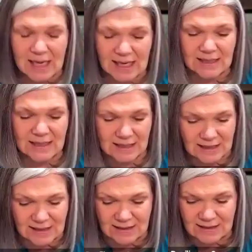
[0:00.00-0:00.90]
I
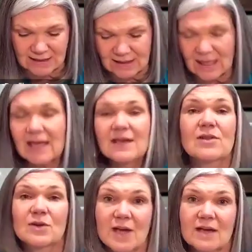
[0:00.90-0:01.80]
needed
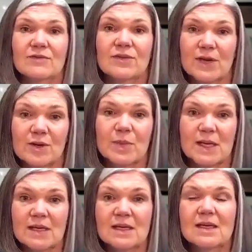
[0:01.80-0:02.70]
another kind of
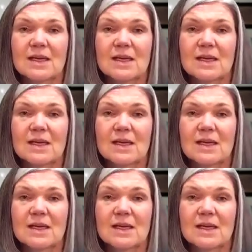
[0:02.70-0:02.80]
therapy.